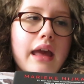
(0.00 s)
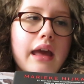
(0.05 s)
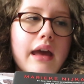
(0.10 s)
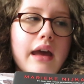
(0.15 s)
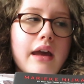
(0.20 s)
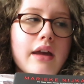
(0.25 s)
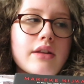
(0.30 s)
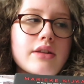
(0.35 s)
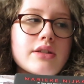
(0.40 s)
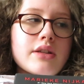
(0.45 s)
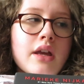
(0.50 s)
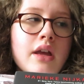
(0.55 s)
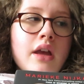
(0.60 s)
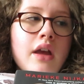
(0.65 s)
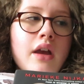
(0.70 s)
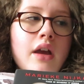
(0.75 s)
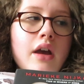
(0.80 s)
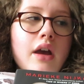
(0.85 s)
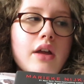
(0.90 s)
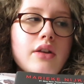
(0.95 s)
and
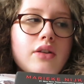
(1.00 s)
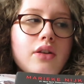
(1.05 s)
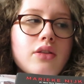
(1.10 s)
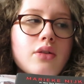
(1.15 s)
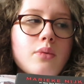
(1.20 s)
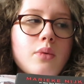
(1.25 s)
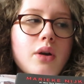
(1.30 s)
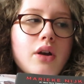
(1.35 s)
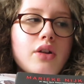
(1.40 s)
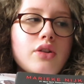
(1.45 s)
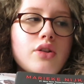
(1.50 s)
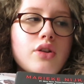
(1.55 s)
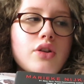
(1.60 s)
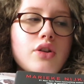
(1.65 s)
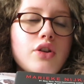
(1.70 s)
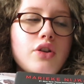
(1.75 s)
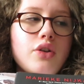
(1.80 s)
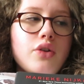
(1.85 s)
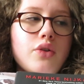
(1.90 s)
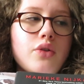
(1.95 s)
another one
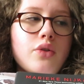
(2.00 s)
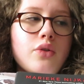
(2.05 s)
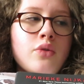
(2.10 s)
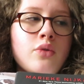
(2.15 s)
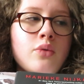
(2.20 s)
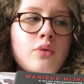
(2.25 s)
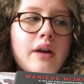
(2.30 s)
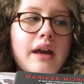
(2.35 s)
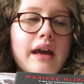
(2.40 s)
who